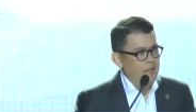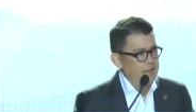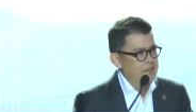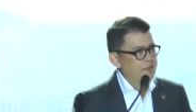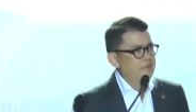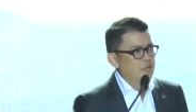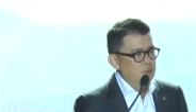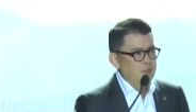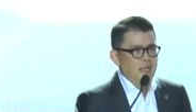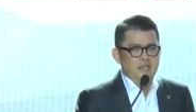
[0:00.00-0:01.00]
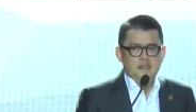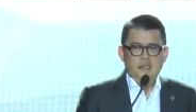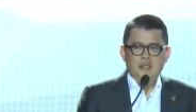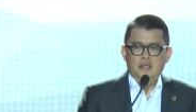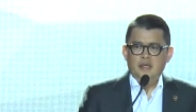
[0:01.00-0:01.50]
is eventually, as
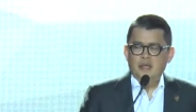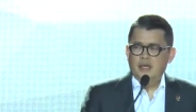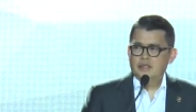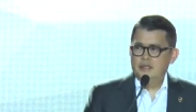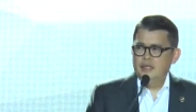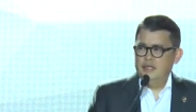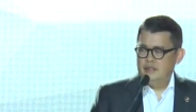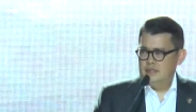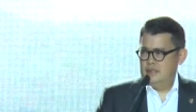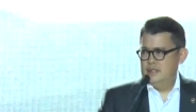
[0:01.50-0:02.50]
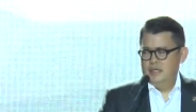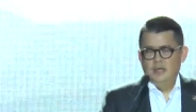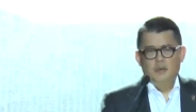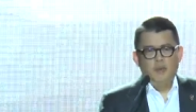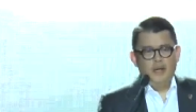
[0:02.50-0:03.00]
the ASEAN
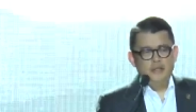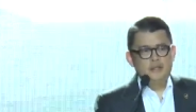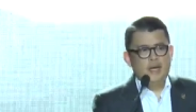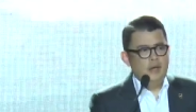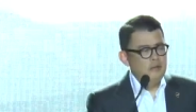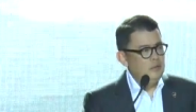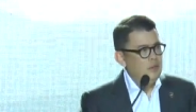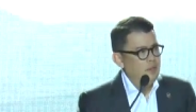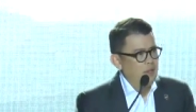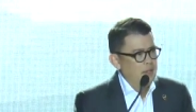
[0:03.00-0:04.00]
winds down,